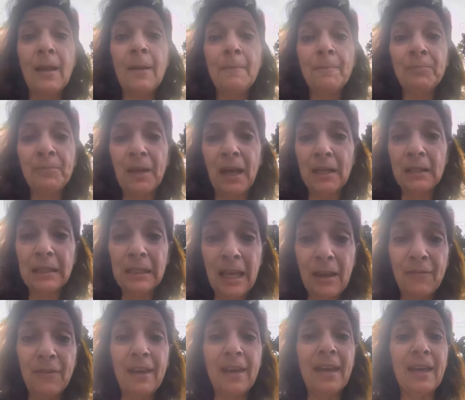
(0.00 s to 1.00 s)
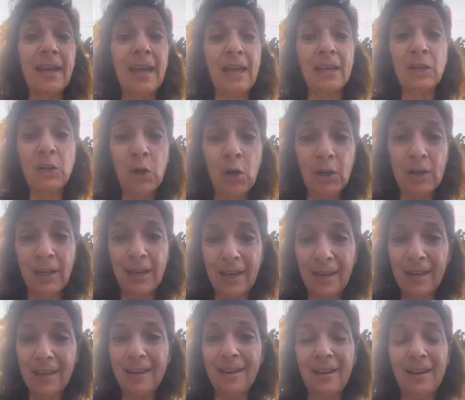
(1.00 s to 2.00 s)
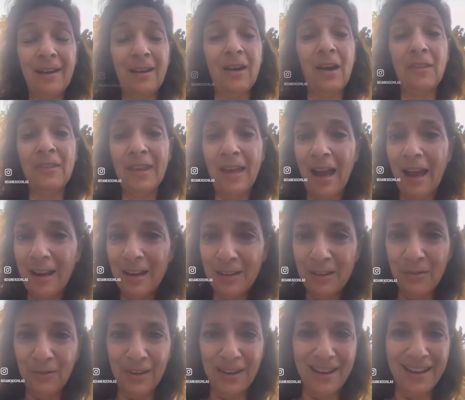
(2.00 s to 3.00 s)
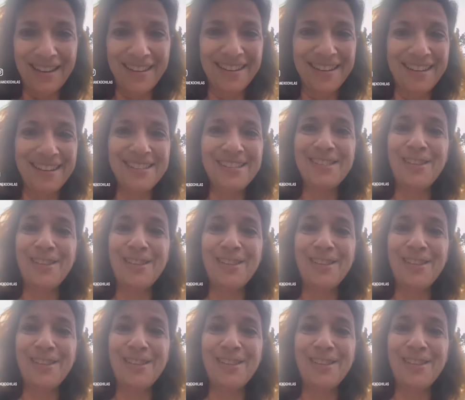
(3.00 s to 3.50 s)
living and cooking on the island of Ikaria.